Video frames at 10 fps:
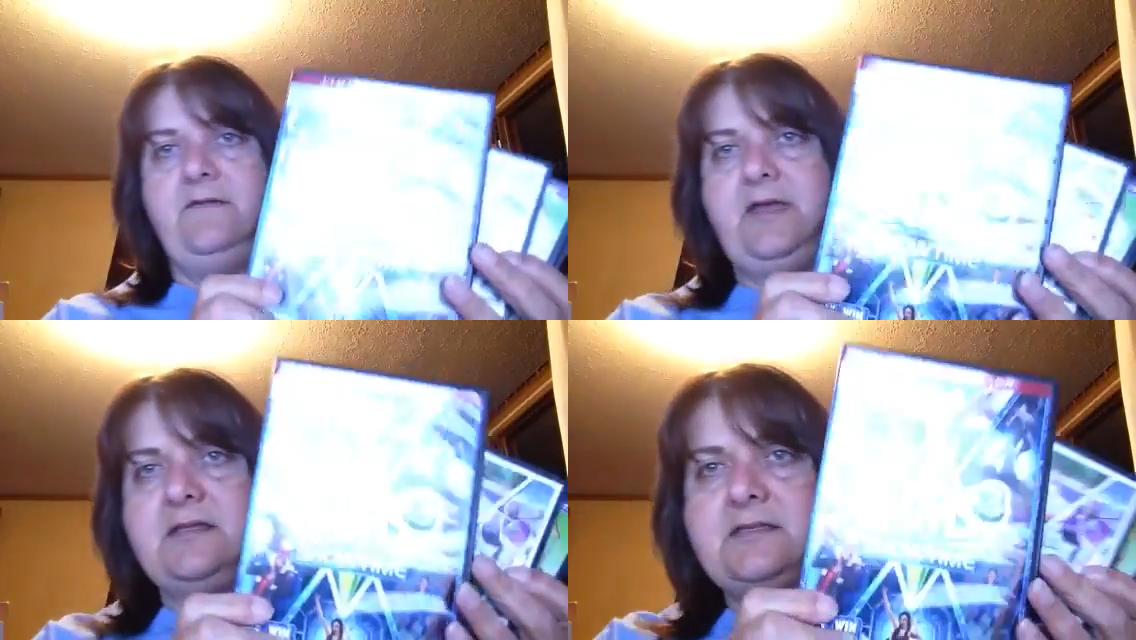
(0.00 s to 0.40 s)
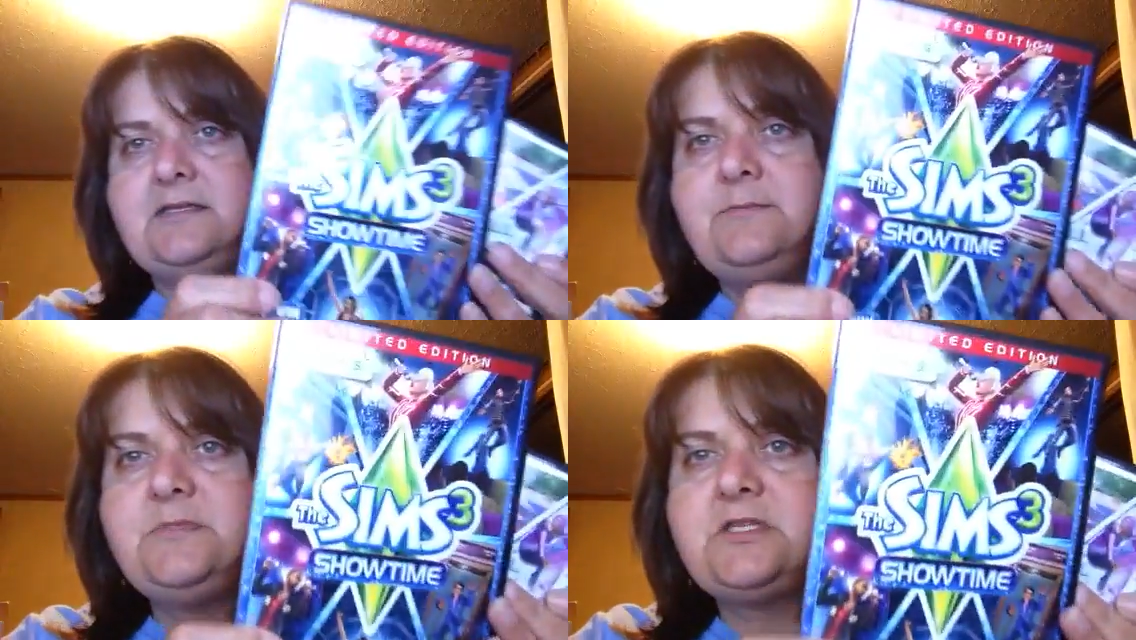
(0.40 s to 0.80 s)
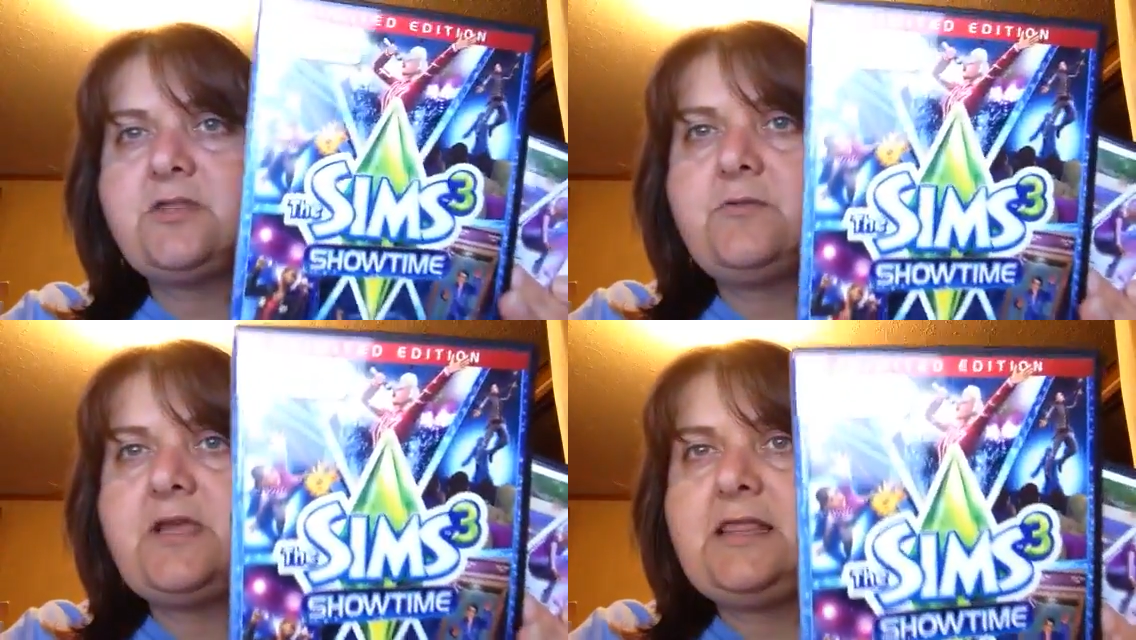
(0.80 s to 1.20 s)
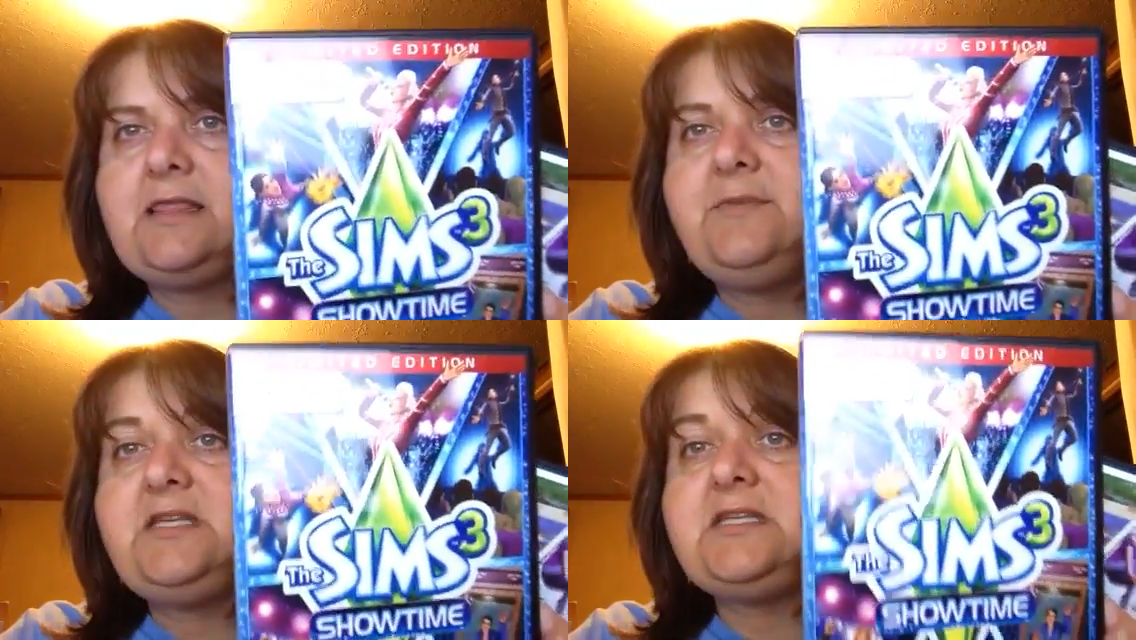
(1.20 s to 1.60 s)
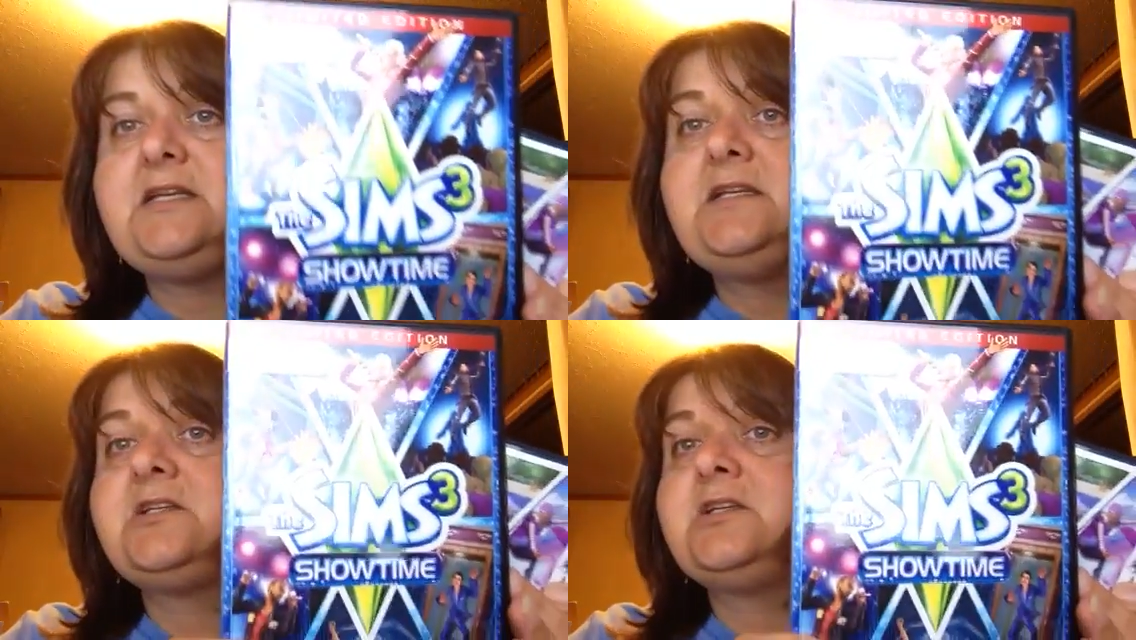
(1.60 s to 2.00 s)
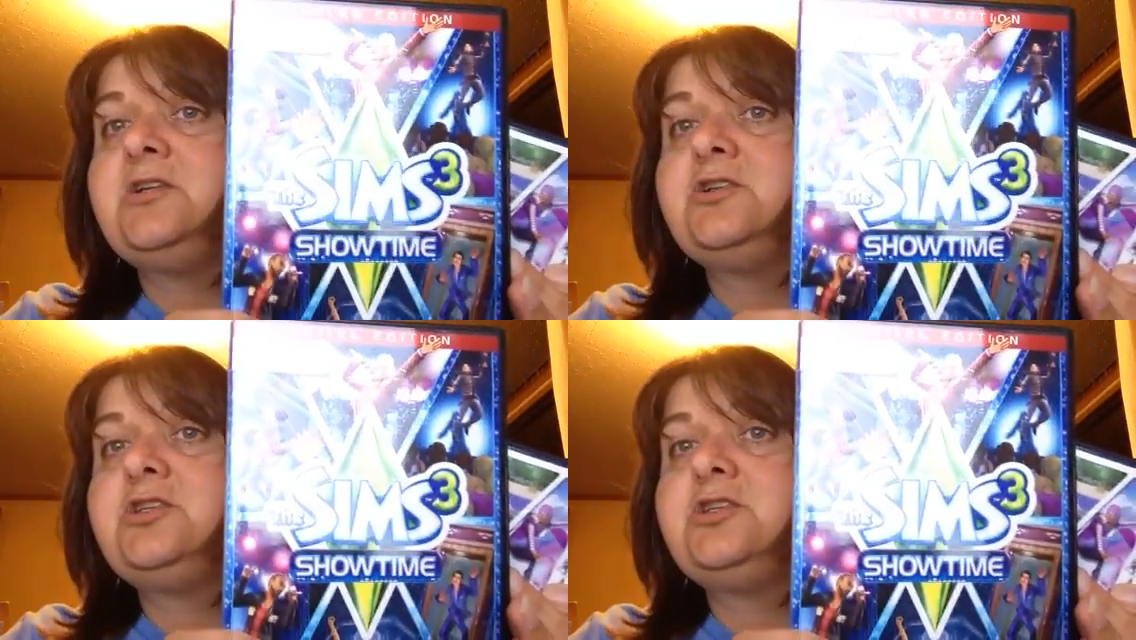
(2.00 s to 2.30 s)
We've got Sims 3 Limited Edition